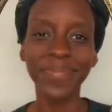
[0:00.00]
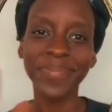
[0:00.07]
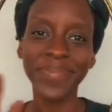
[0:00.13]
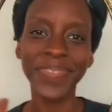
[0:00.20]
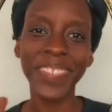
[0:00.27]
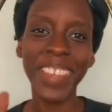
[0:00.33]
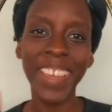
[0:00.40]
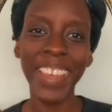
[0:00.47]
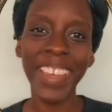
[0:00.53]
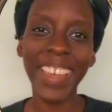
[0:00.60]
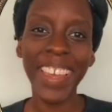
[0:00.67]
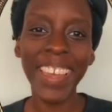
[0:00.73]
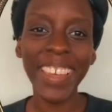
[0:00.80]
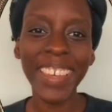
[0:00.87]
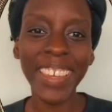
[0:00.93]

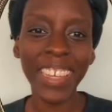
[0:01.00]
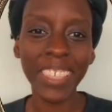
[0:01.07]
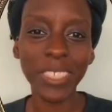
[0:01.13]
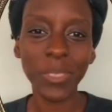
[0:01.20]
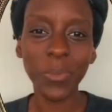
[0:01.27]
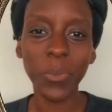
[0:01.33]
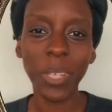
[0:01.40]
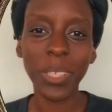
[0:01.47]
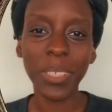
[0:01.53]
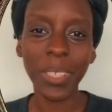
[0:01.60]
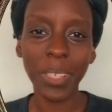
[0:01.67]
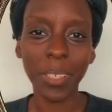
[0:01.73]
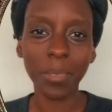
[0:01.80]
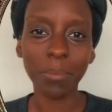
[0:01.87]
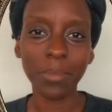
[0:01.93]
Hey guys,
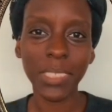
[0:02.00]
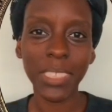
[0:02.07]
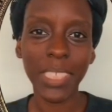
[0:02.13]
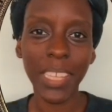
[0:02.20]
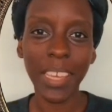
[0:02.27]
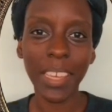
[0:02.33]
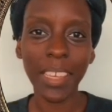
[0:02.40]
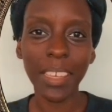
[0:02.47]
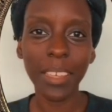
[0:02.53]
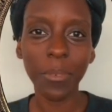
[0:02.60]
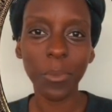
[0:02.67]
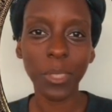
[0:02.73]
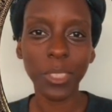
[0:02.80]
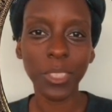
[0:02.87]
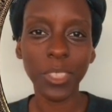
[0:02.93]
welcome. Today
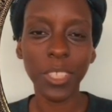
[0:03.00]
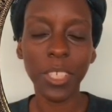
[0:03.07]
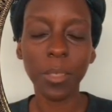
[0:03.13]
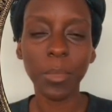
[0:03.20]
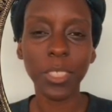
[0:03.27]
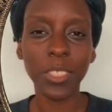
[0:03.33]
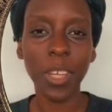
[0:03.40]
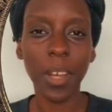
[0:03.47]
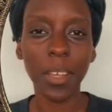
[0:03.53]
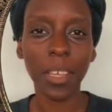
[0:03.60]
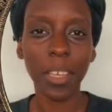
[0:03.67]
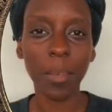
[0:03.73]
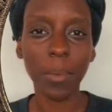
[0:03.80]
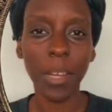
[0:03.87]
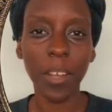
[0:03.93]
we're going to be
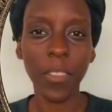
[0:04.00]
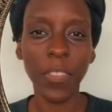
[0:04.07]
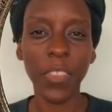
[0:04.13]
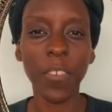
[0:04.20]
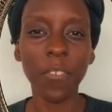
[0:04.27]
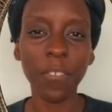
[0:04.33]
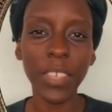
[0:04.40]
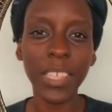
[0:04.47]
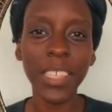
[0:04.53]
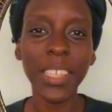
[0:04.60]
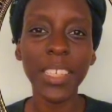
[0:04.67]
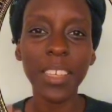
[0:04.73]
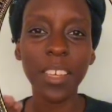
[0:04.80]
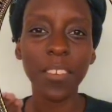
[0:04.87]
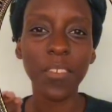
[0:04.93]
talking about the
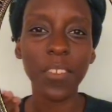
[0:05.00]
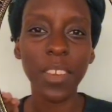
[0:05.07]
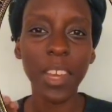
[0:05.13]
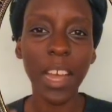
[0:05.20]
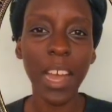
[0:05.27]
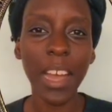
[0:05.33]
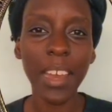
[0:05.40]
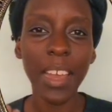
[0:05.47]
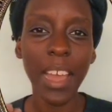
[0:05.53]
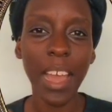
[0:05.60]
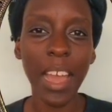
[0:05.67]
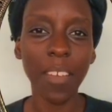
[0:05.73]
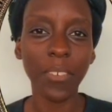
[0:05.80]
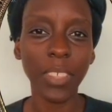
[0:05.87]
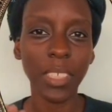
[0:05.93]
feeling of not
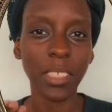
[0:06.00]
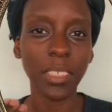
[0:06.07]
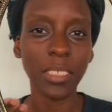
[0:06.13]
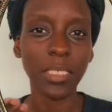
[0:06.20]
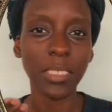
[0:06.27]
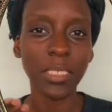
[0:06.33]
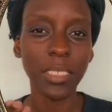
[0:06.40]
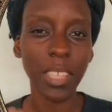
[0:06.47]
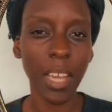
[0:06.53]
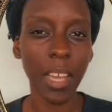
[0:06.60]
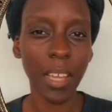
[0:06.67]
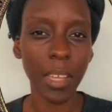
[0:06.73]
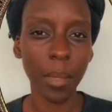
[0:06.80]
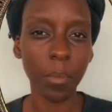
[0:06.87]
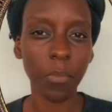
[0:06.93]
having
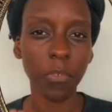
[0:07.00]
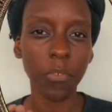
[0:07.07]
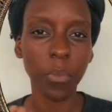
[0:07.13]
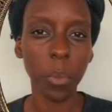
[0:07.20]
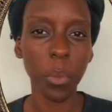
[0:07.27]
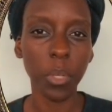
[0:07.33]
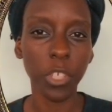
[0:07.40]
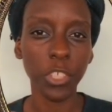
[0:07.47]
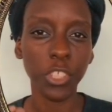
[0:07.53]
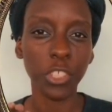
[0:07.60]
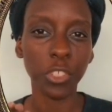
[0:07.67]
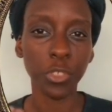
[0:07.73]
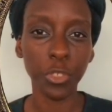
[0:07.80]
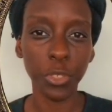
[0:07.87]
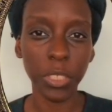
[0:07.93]
time for
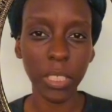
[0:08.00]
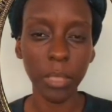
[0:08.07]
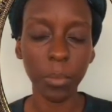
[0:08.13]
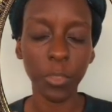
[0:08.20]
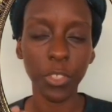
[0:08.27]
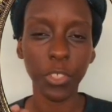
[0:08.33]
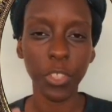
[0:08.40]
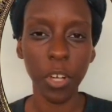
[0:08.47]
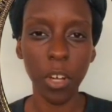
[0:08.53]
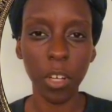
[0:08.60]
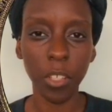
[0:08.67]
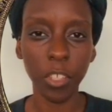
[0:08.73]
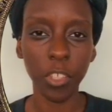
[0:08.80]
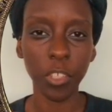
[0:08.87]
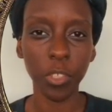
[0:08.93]
your dream or your
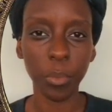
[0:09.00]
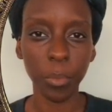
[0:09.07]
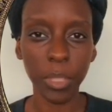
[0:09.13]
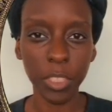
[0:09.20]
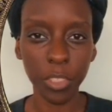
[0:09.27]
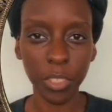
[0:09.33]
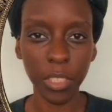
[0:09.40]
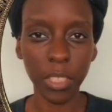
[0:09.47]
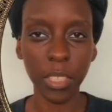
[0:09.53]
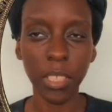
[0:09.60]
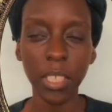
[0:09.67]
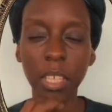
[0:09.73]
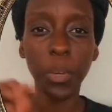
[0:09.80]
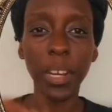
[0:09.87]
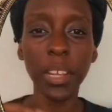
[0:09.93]
calling or your mission.
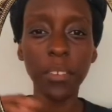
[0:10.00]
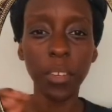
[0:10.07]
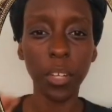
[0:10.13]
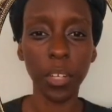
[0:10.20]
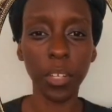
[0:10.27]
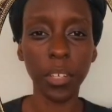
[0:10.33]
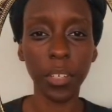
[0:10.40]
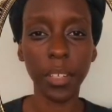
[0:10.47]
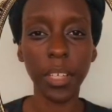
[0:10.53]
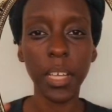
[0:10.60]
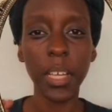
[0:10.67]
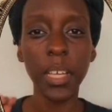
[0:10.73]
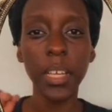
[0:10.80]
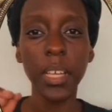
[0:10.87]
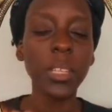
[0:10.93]
From what I've heard,
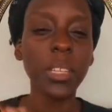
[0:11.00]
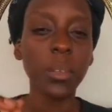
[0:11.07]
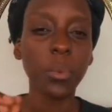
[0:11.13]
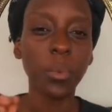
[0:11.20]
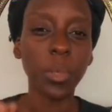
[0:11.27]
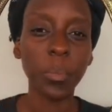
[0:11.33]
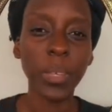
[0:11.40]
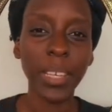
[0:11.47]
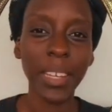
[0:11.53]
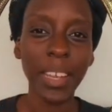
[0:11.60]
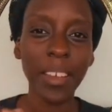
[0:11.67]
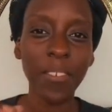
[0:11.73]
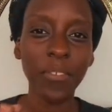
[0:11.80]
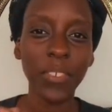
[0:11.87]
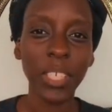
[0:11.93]
so many
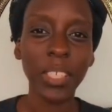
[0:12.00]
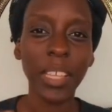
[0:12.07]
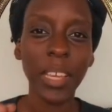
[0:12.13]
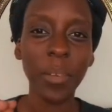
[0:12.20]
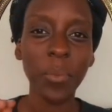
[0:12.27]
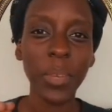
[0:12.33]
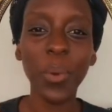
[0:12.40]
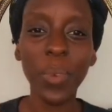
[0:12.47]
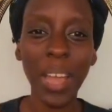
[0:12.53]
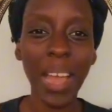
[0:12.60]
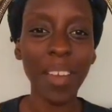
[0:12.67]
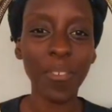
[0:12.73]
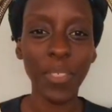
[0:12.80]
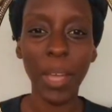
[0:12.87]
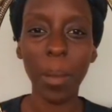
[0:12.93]
women feel like we don't
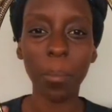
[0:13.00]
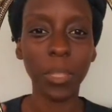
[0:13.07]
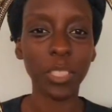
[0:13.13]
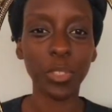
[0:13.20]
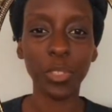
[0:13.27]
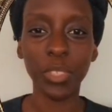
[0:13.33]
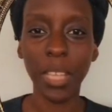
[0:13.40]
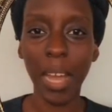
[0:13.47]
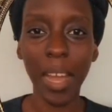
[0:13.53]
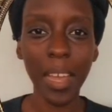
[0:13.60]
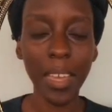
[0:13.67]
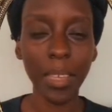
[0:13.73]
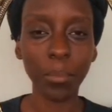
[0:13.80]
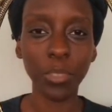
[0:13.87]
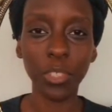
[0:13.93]
have that much
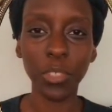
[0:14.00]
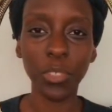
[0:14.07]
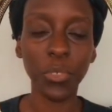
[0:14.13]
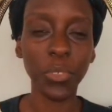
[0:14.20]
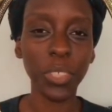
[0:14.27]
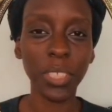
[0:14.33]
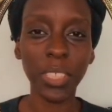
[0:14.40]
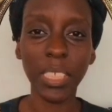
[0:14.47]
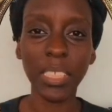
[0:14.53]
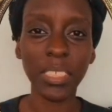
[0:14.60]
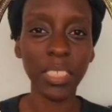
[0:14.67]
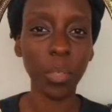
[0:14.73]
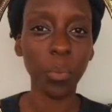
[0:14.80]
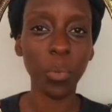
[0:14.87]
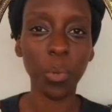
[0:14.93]
time to do the
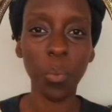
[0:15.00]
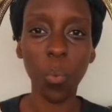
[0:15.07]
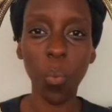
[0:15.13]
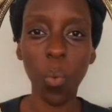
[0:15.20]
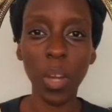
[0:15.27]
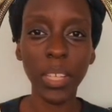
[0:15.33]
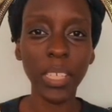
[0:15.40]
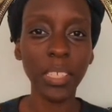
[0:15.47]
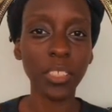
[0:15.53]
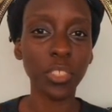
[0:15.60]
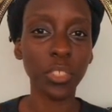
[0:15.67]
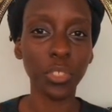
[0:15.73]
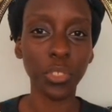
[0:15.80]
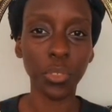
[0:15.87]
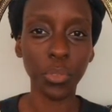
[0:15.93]
things that we're wanting
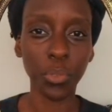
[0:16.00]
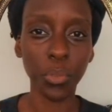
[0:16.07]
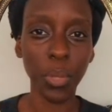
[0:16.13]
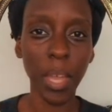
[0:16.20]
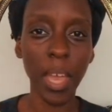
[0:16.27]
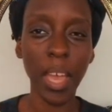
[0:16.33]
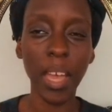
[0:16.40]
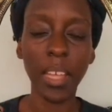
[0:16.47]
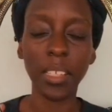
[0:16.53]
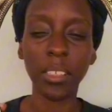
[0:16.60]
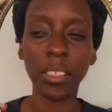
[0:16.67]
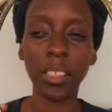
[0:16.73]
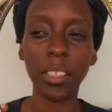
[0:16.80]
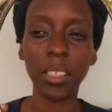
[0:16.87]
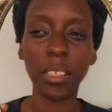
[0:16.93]
to do,
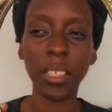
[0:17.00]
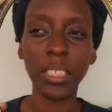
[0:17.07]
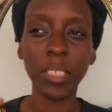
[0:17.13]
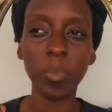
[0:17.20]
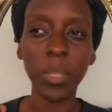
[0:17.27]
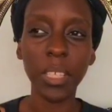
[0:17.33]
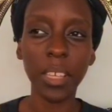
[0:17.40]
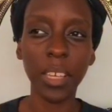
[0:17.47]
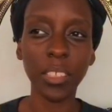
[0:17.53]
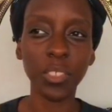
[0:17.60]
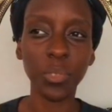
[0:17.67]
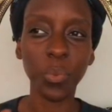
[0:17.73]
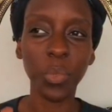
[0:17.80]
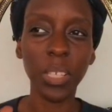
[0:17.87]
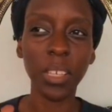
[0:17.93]
and it's
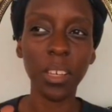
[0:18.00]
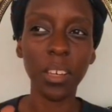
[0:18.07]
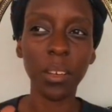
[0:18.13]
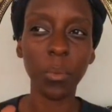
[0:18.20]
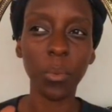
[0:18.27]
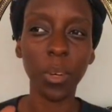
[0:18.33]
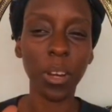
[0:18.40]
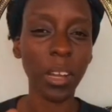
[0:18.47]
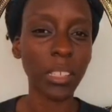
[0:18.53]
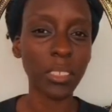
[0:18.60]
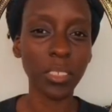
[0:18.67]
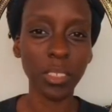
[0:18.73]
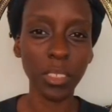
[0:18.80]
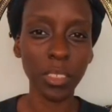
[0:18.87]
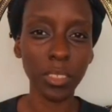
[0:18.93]
because we're
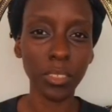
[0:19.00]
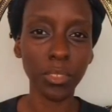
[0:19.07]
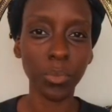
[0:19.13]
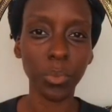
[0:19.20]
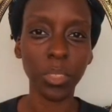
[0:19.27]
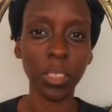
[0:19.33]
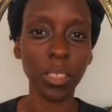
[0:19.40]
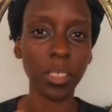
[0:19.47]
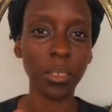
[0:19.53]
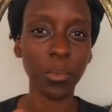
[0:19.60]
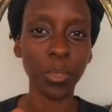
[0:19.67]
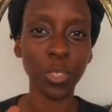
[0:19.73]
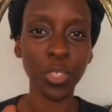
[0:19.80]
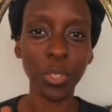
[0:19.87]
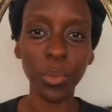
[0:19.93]
hustlers, we're
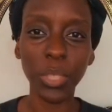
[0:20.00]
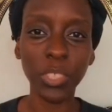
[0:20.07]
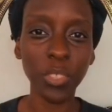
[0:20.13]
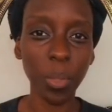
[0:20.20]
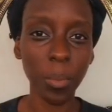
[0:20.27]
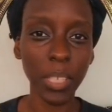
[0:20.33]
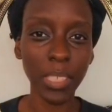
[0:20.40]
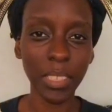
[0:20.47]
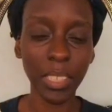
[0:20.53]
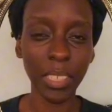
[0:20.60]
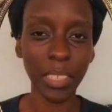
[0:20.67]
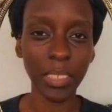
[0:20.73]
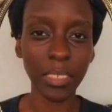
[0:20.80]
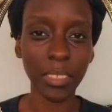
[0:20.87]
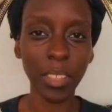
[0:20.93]
doing so many
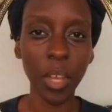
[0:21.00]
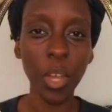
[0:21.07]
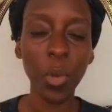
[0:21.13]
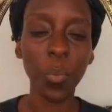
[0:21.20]
things,